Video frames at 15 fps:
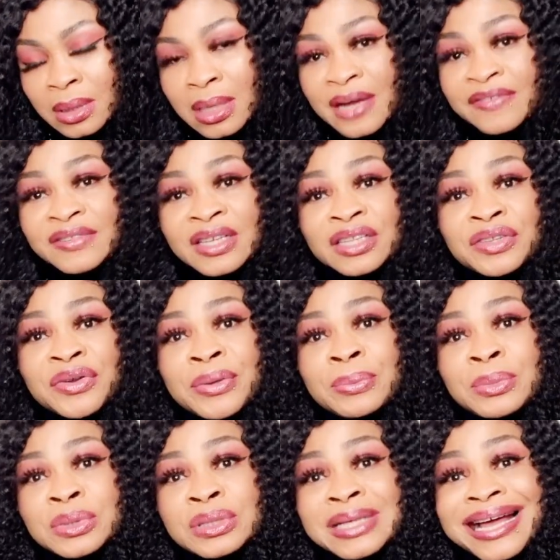After 3
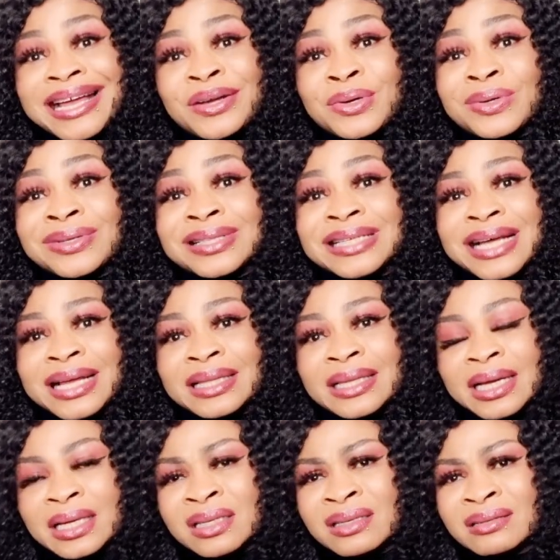months, I
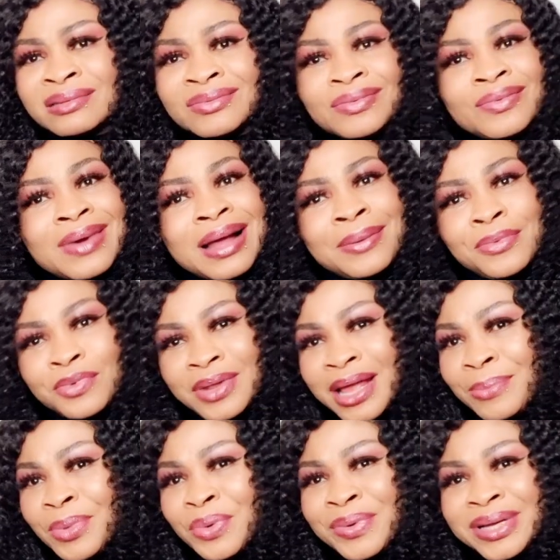contacted, why would I
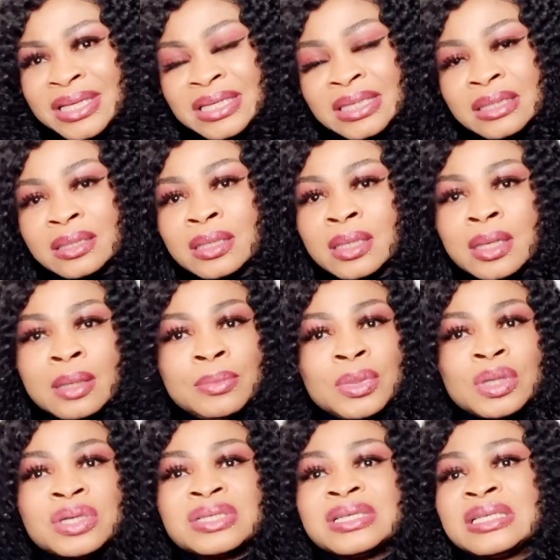be waiting?
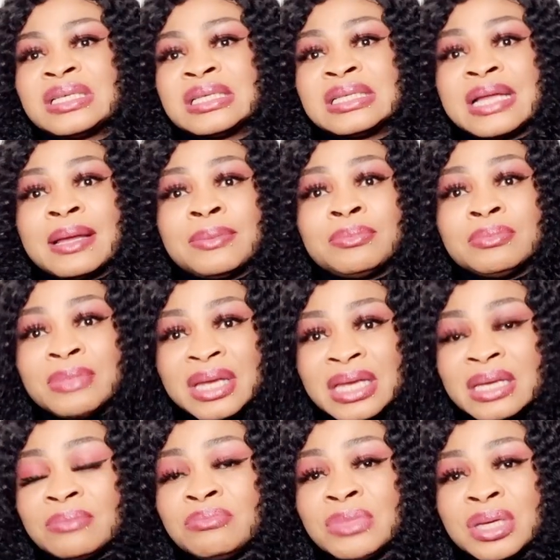Because this is now
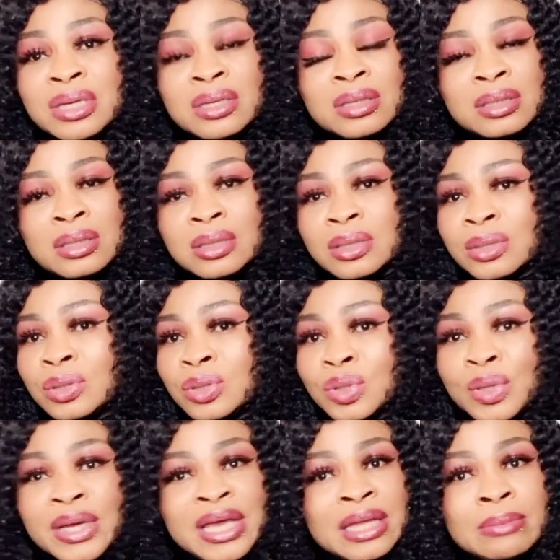making me to
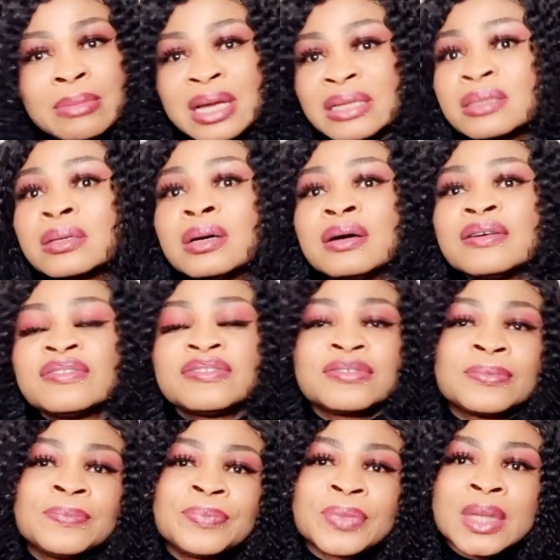hate myself.
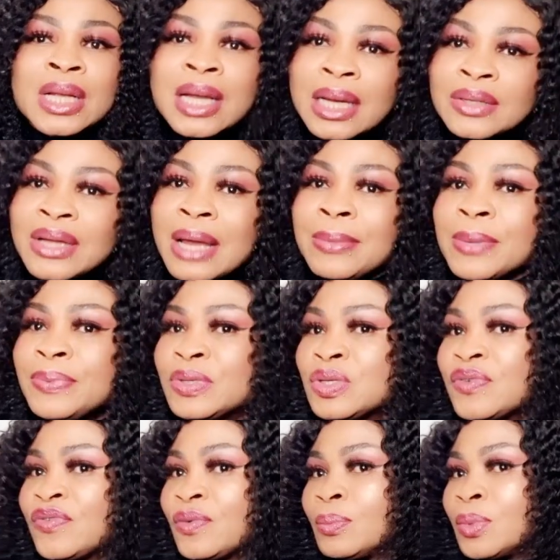And now I'm a
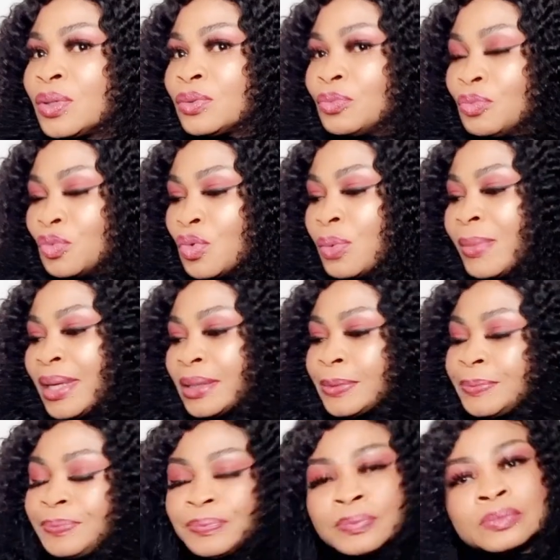beautiful woman.
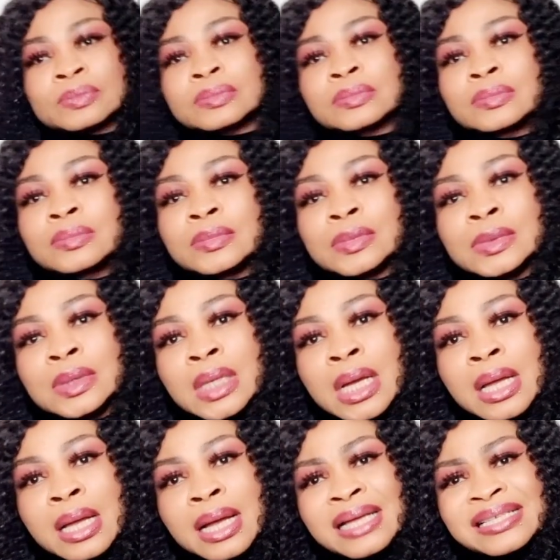
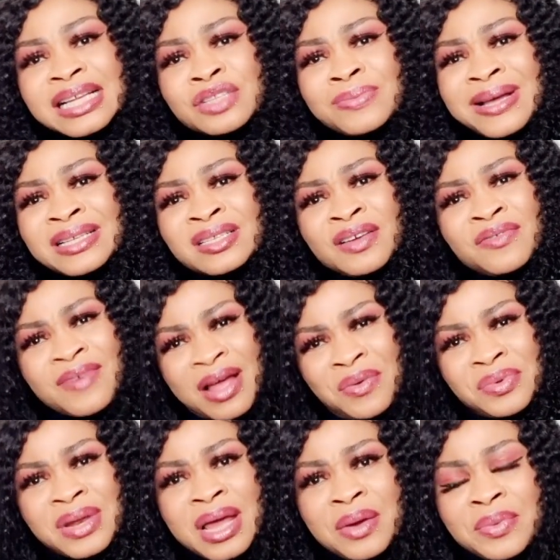I said to myself, why
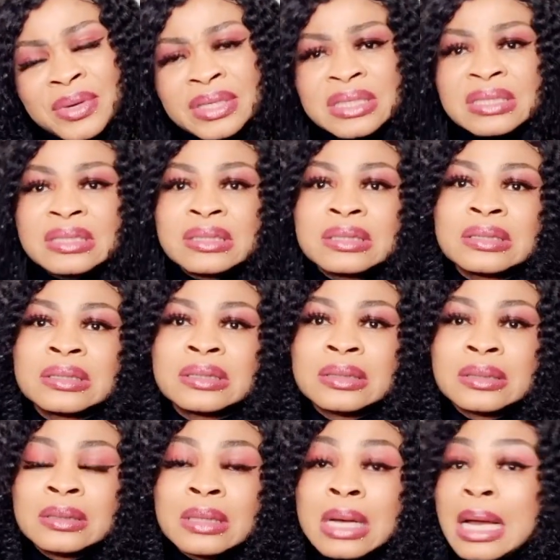would I wait?
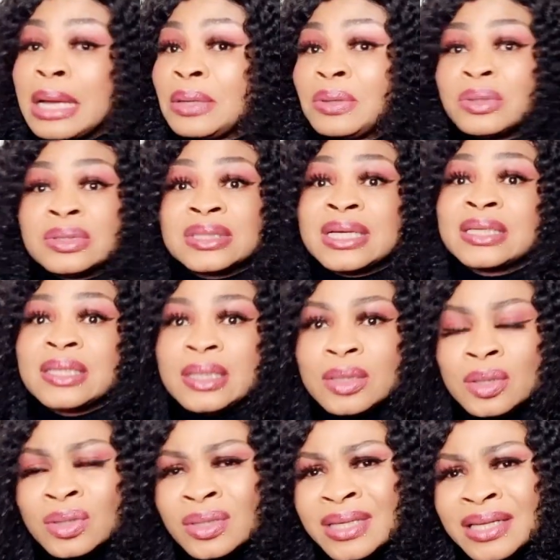I contacted
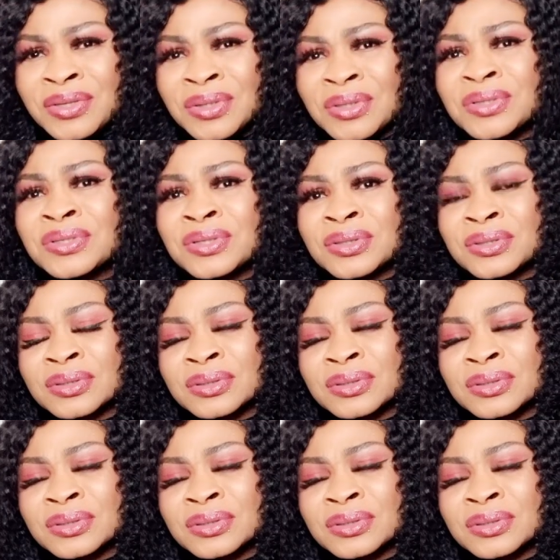another doctor.